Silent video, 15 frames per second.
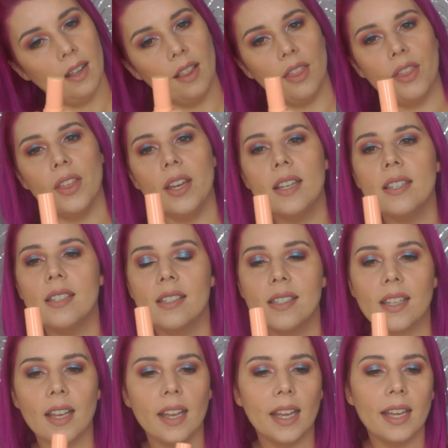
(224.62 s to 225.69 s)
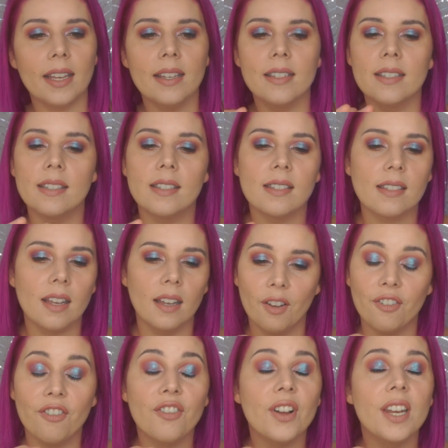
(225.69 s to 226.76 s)
this is
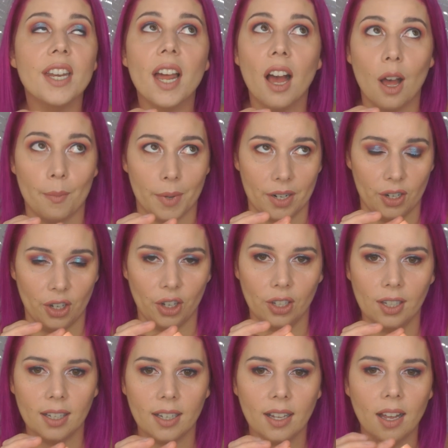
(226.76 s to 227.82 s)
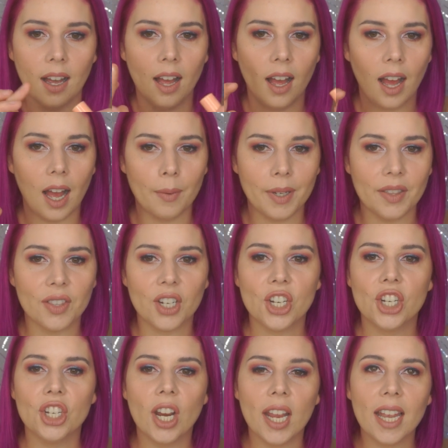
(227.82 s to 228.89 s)
phenomenal. I mean, the
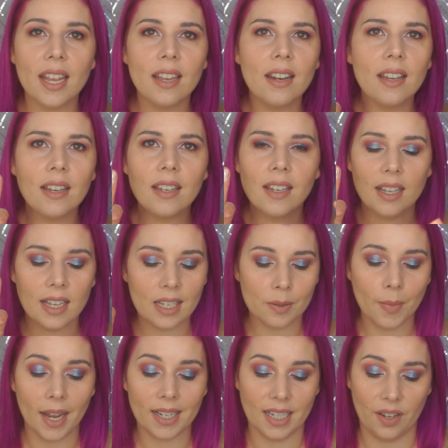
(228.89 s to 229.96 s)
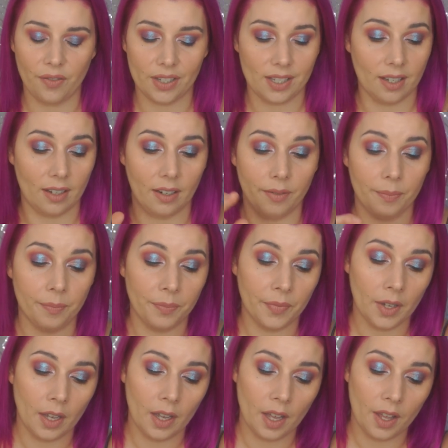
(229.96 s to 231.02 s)
shade is magnificent.
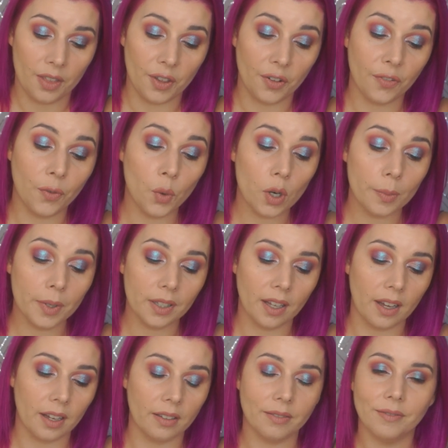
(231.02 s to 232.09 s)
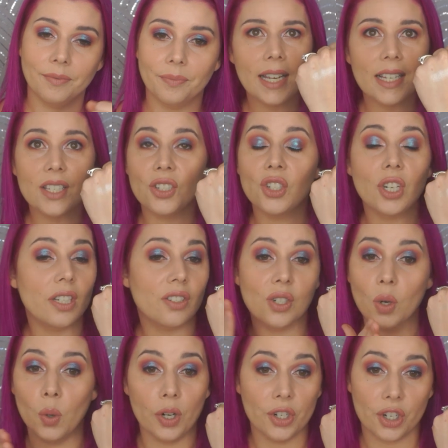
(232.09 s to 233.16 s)
The formula is just
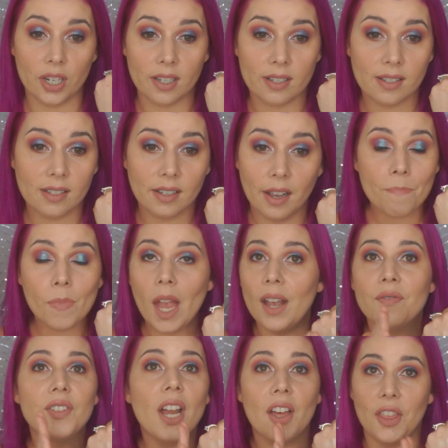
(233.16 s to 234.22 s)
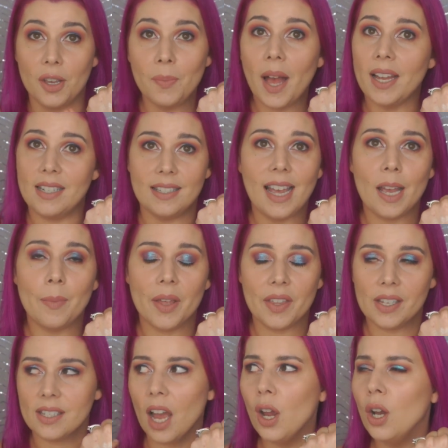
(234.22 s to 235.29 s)
gorgeous. I have nothing bad to say about
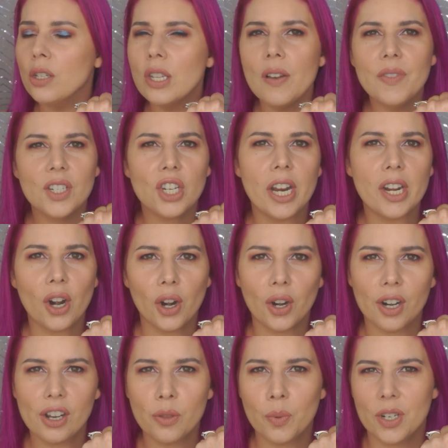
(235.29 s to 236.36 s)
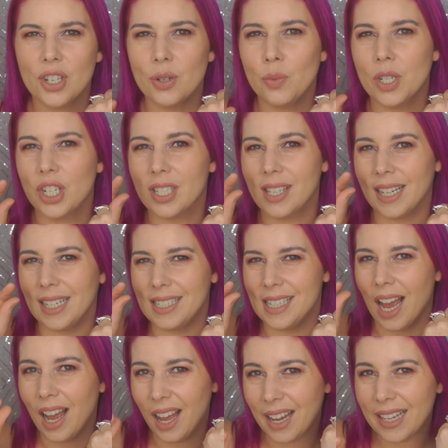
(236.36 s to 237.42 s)
this. I also have the shade Earth, which is like a
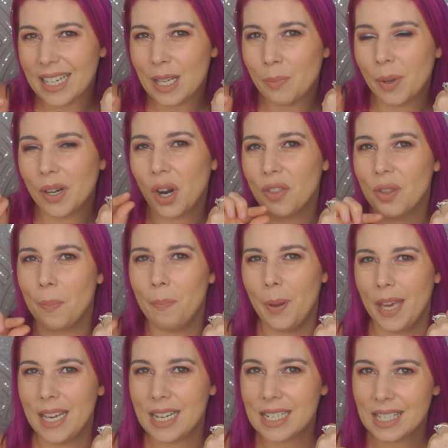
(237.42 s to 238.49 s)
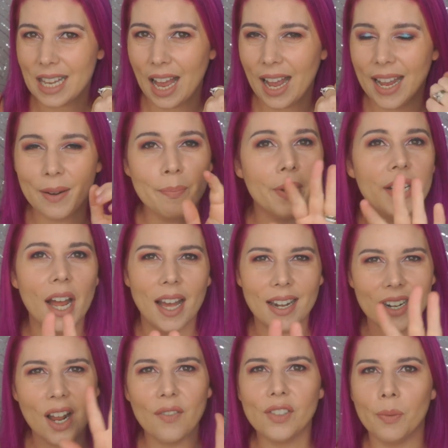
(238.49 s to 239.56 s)
tiny bit on the pink side, but not
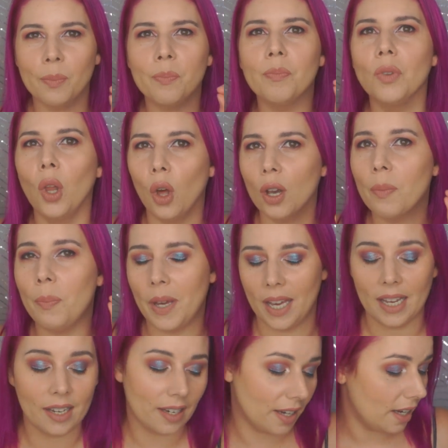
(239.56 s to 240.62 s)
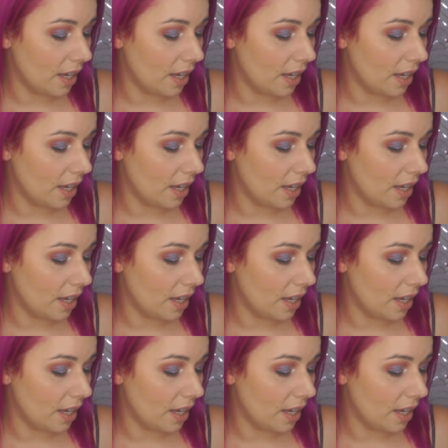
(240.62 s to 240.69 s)
enough to look pink.